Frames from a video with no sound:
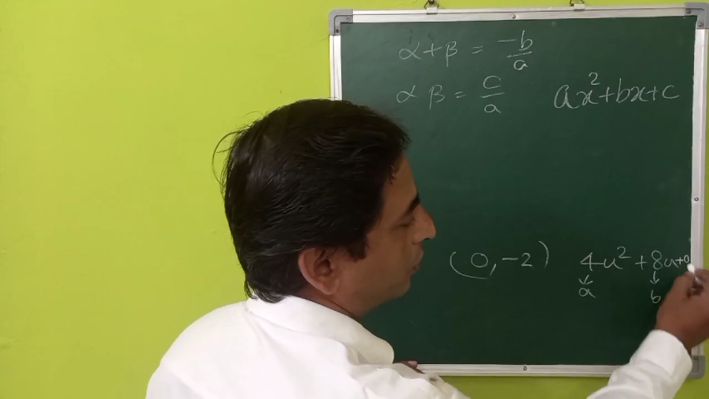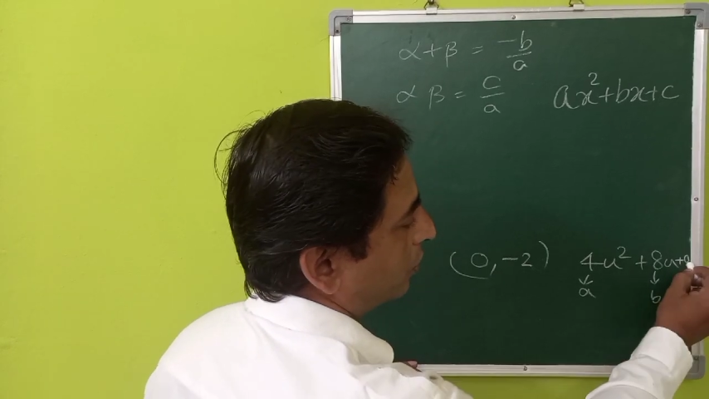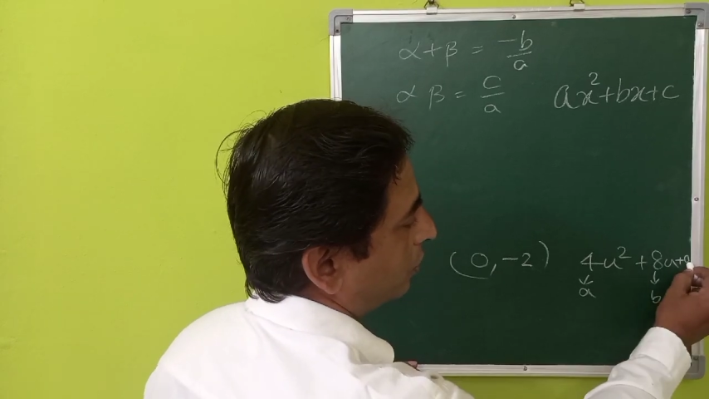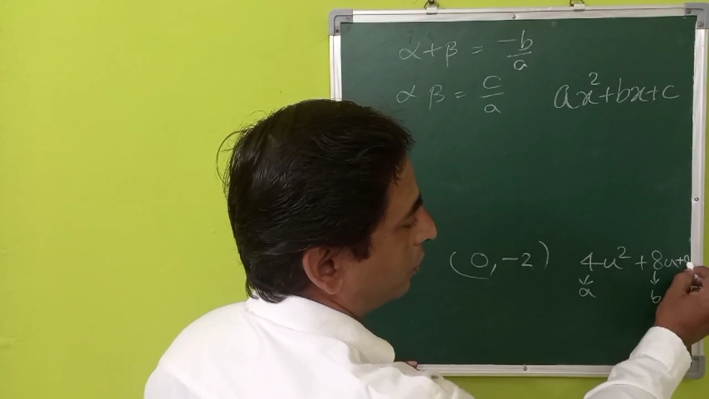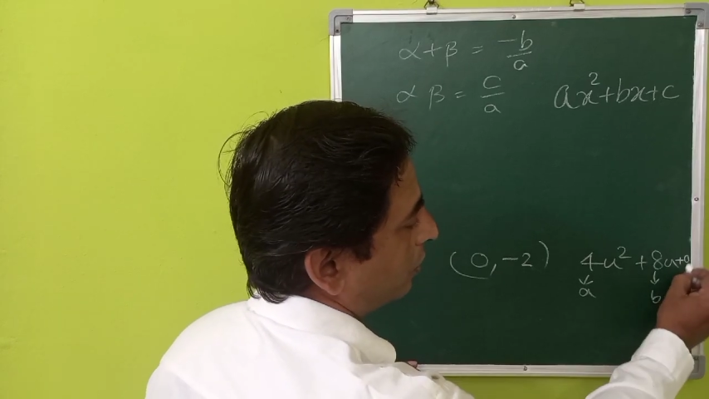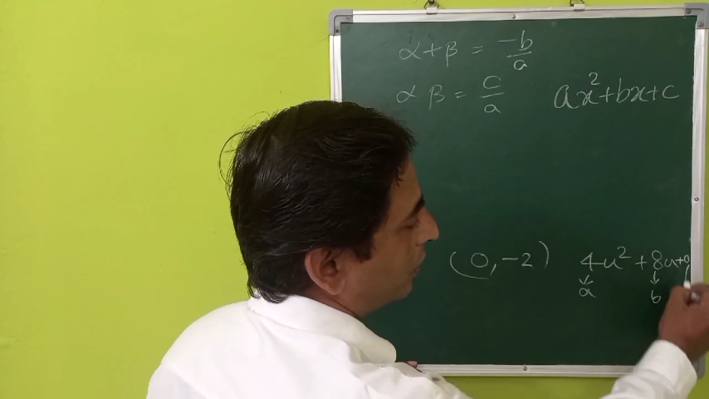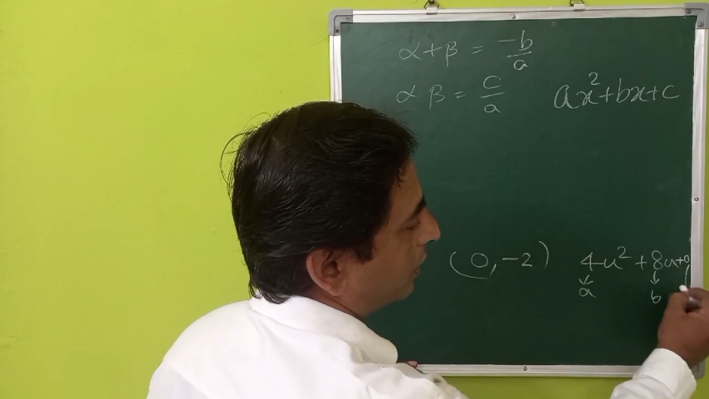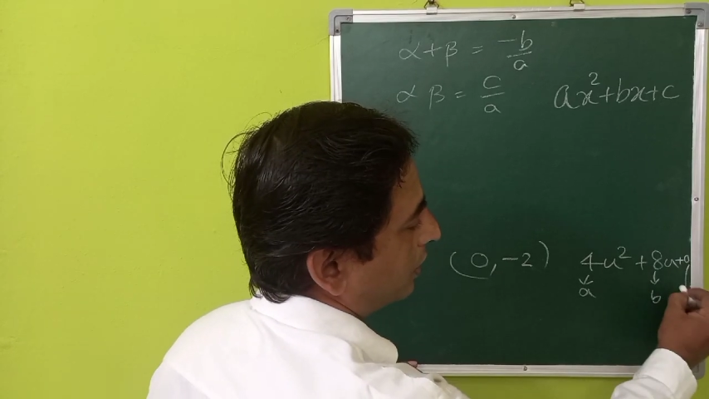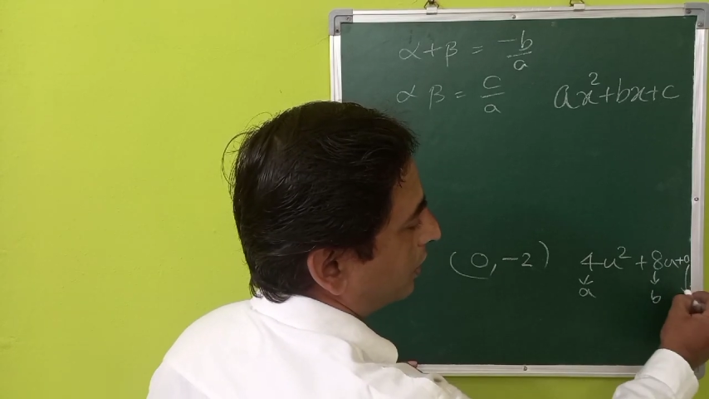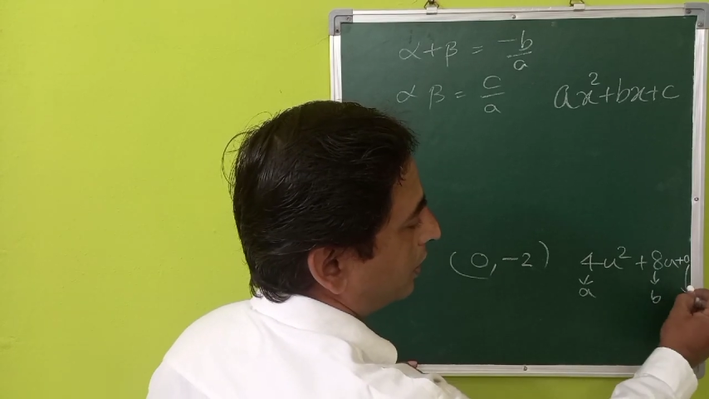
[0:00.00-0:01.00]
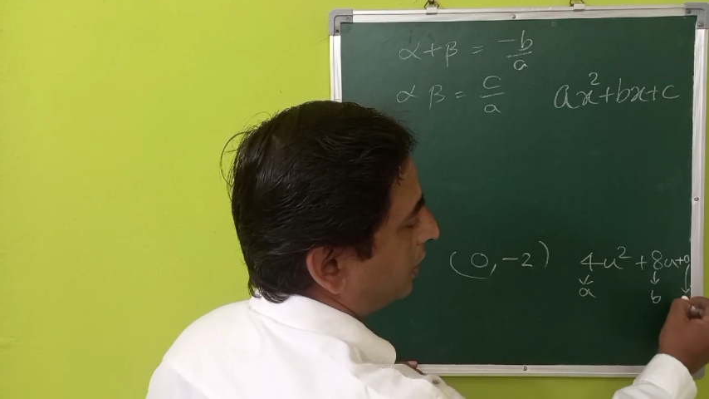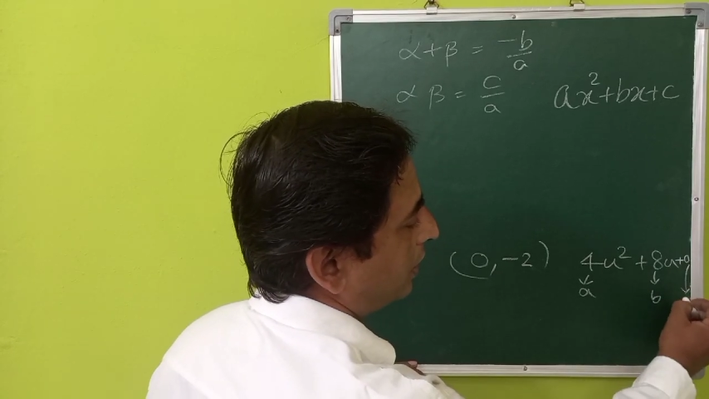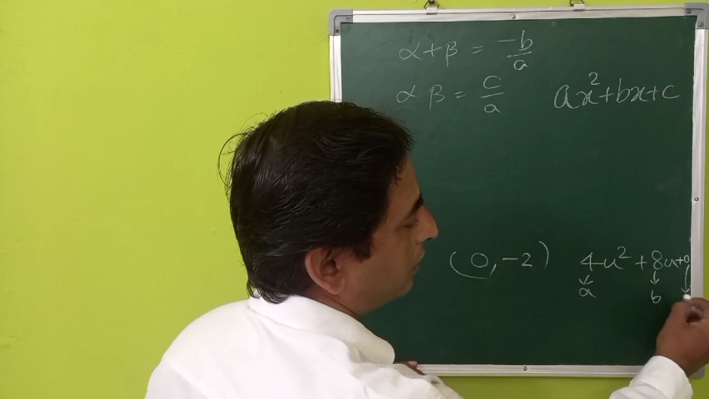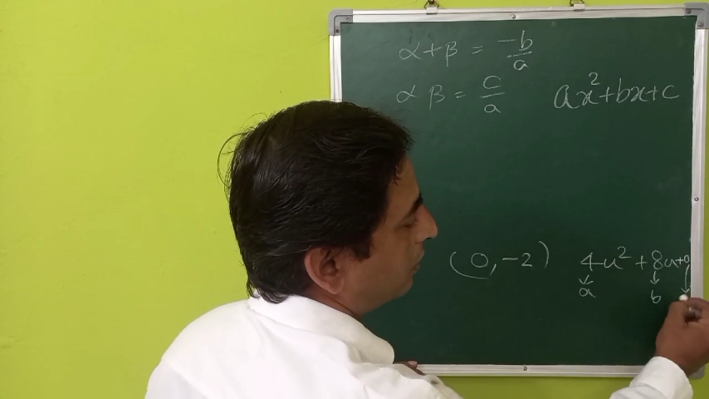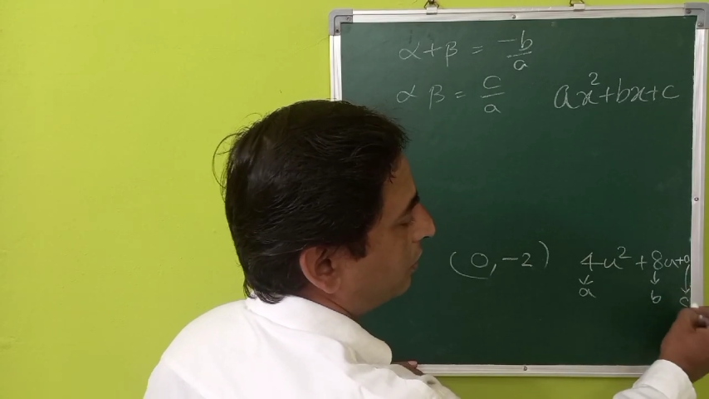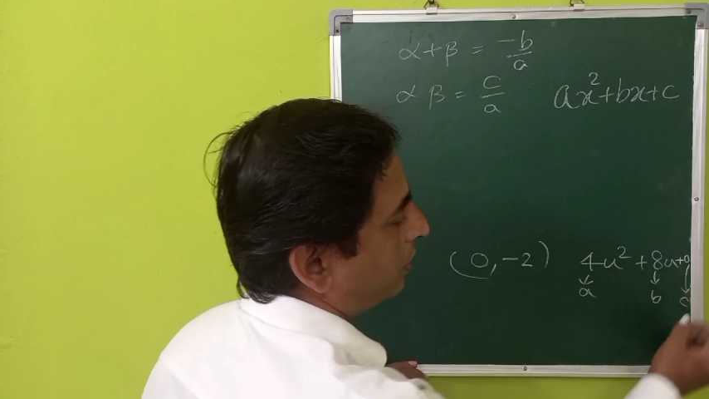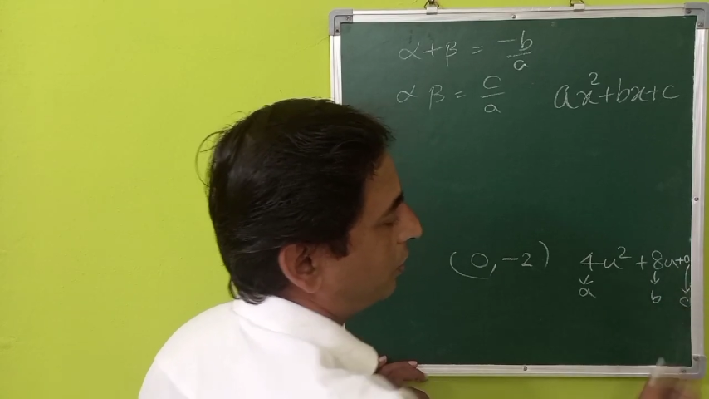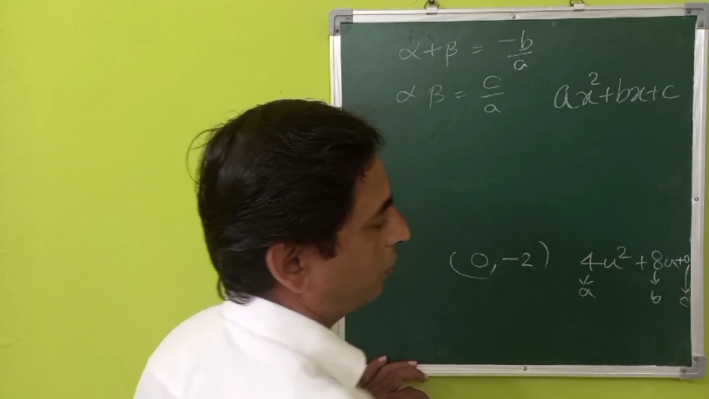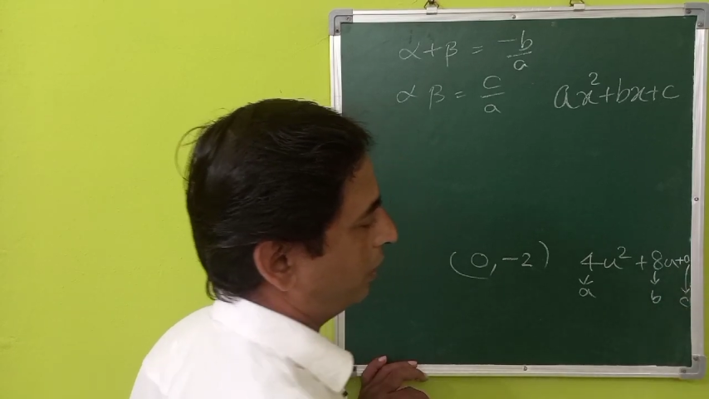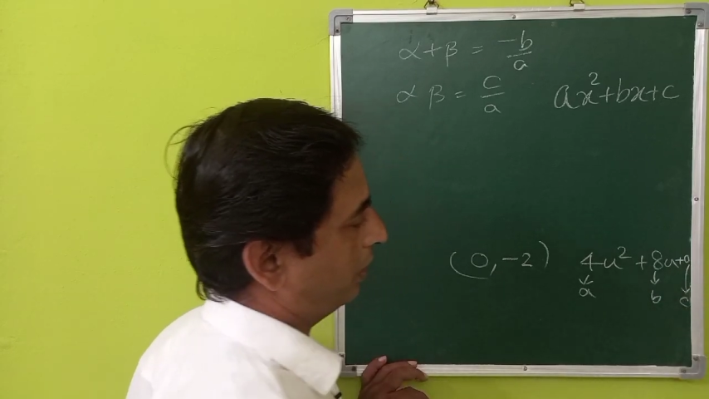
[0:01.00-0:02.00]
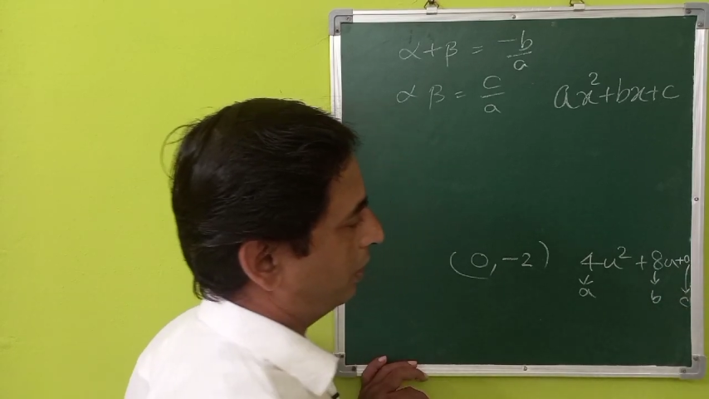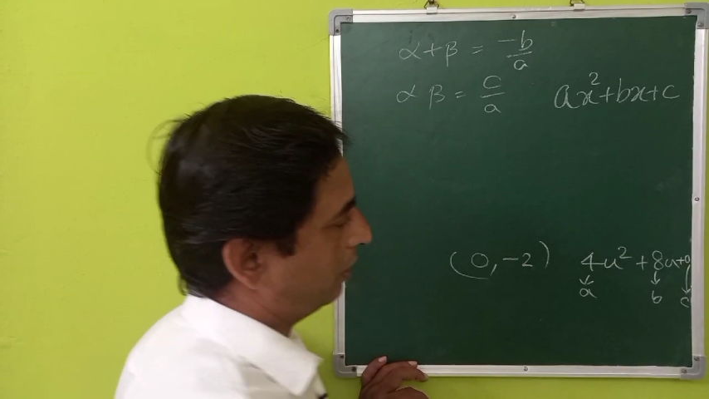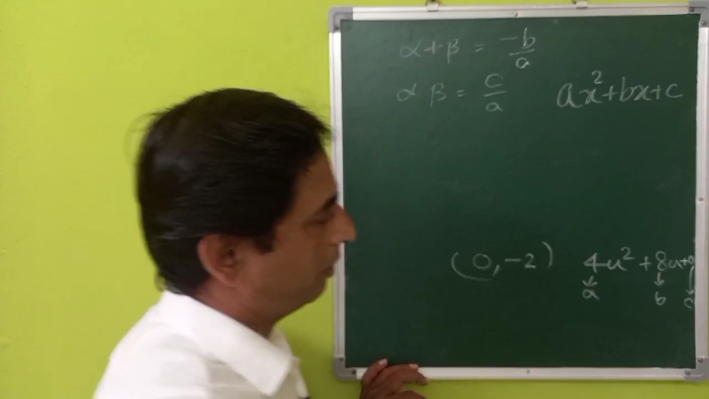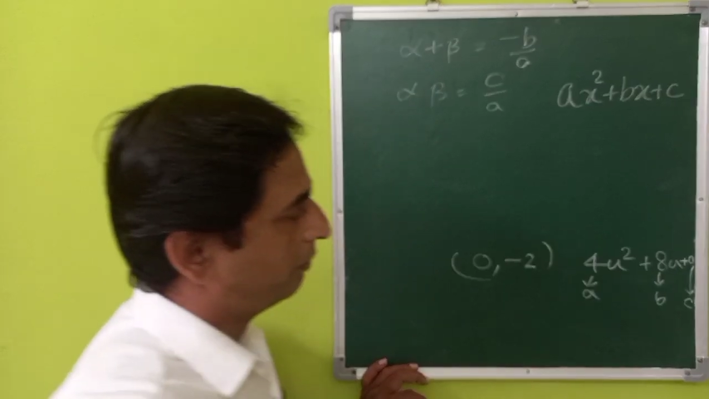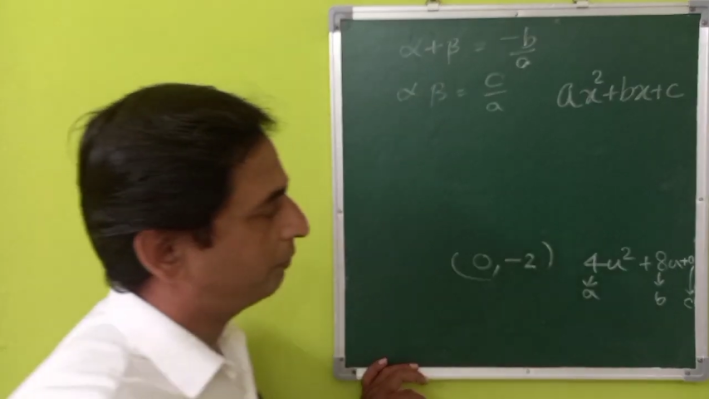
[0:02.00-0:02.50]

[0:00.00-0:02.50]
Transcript: So c is 0 here.